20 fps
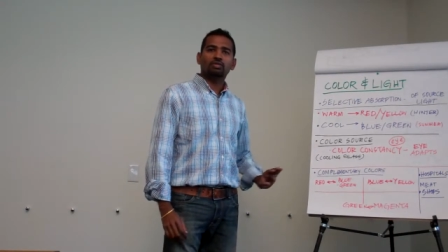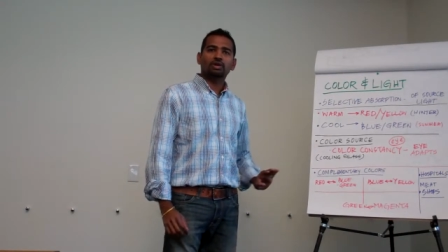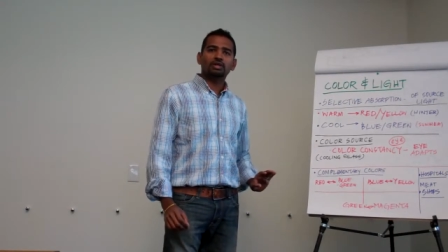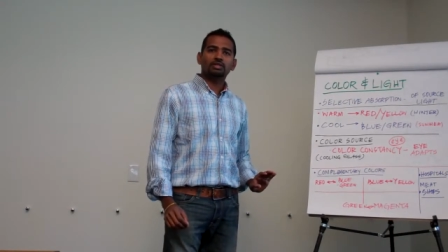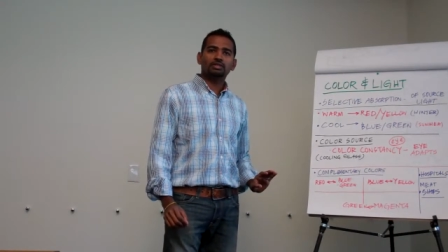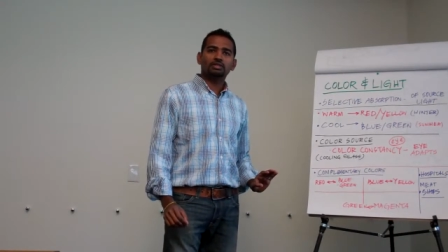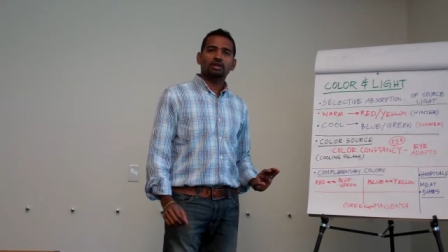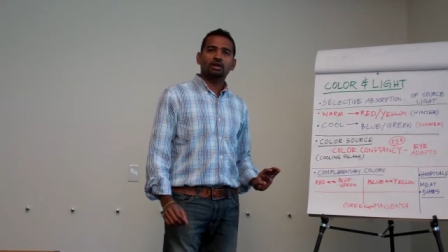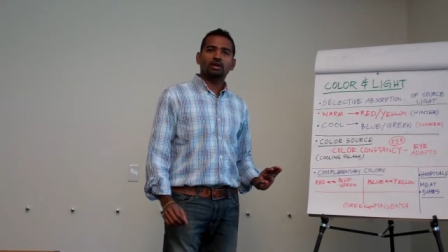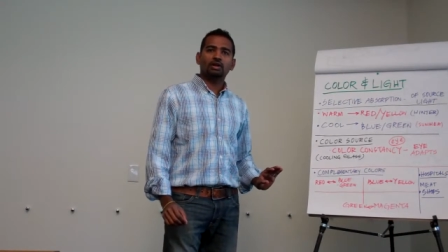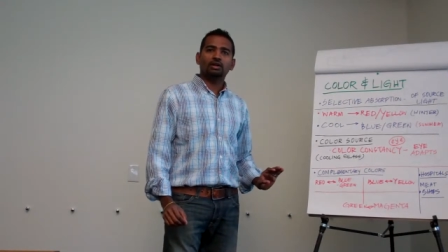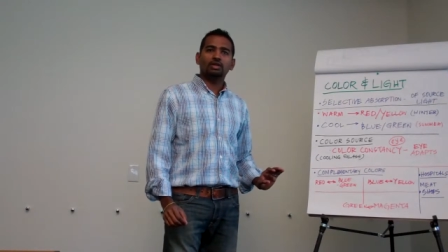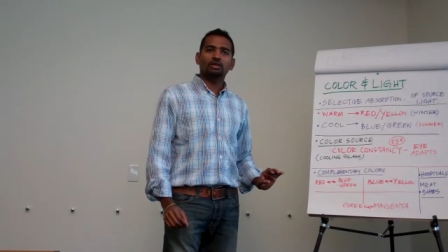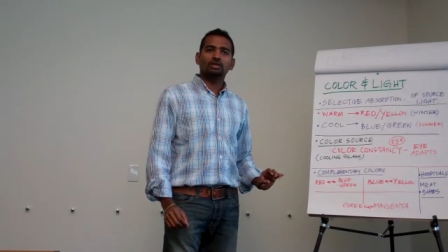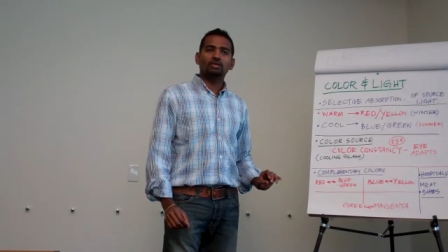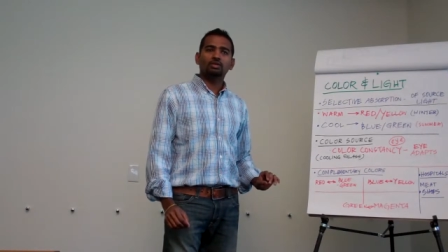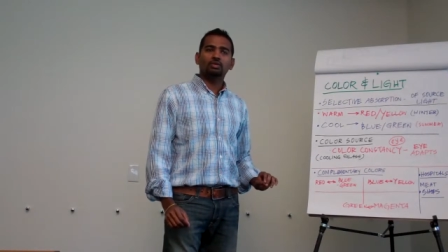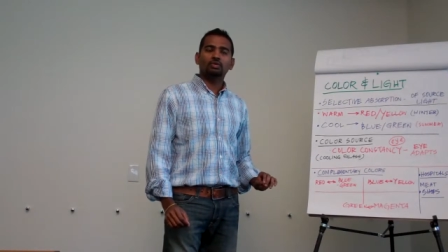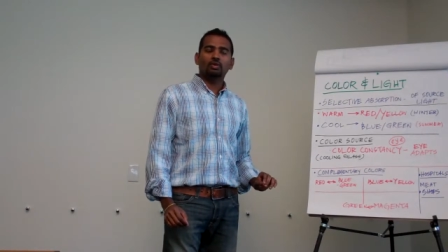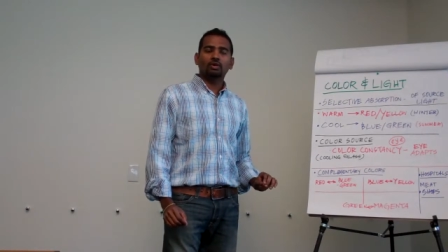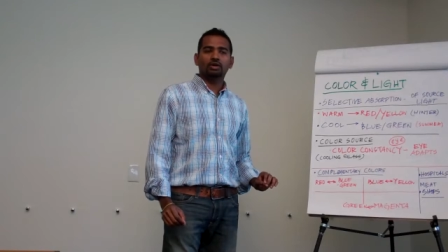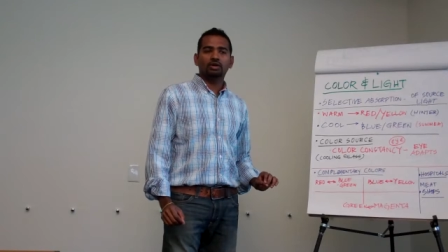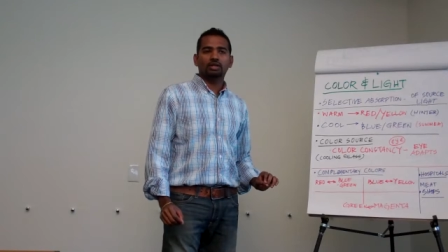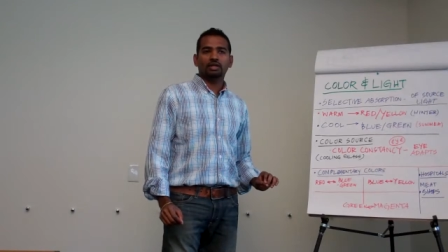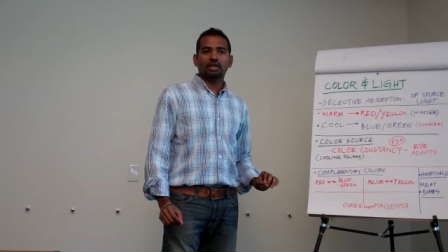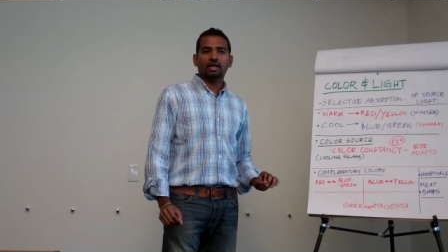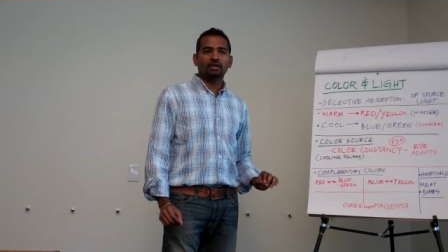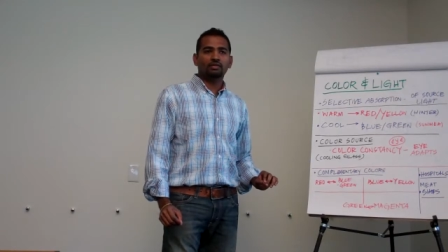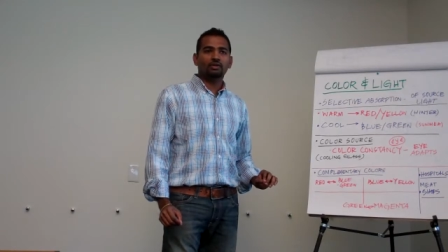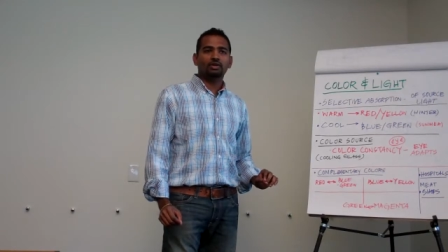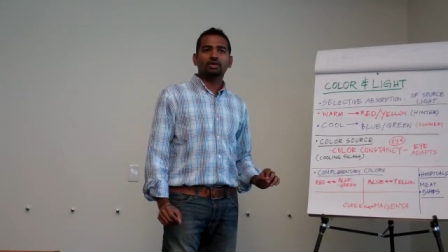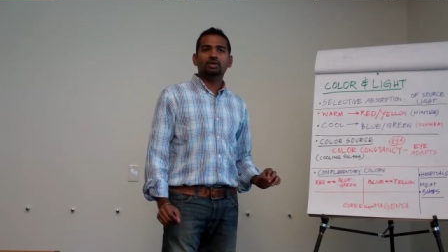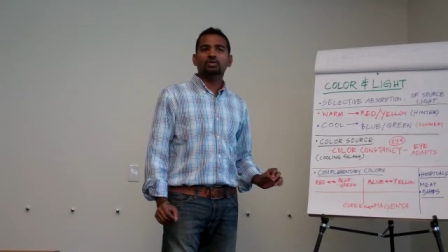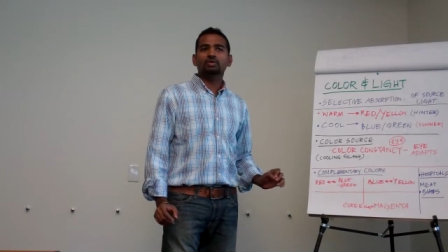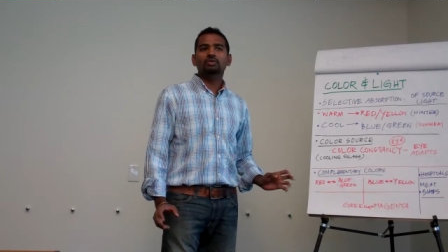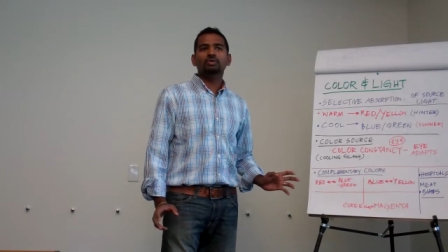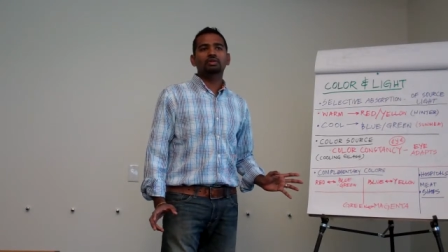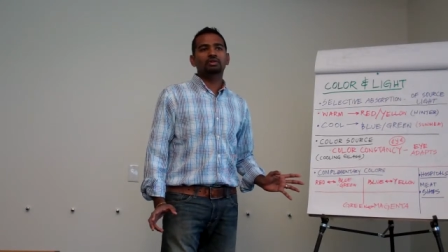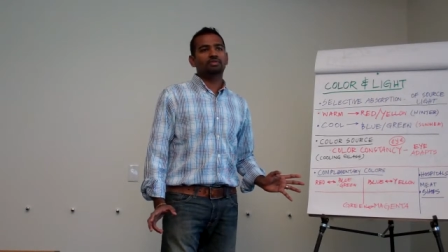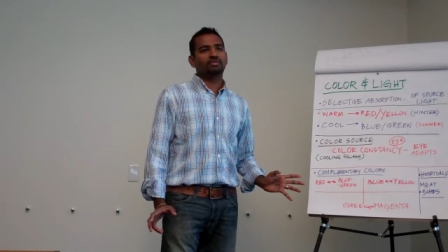restaurant, you want to have a
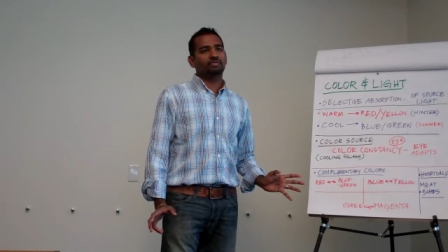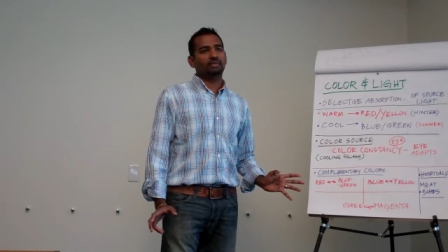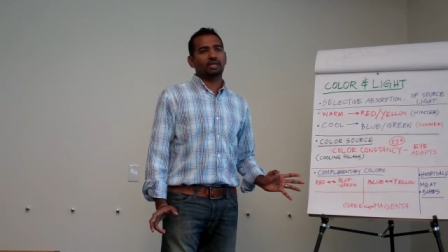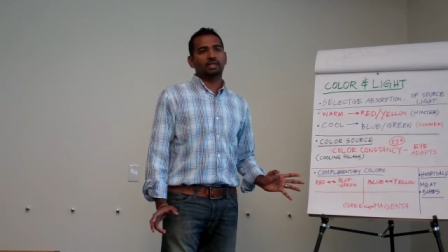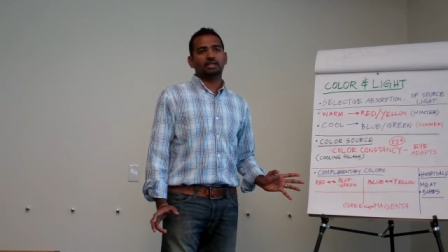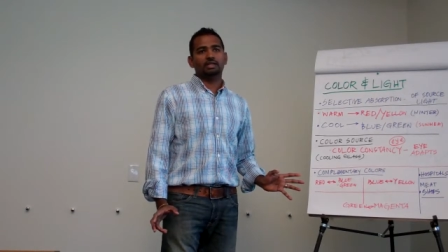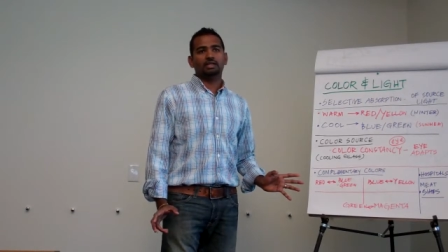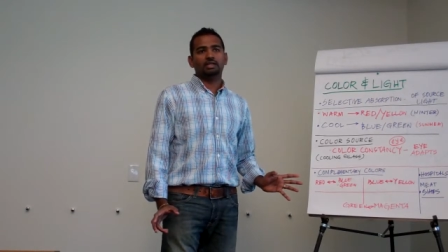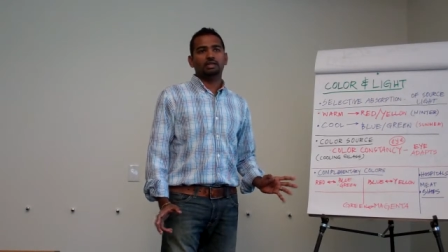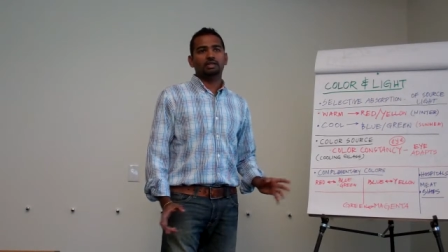cool effect,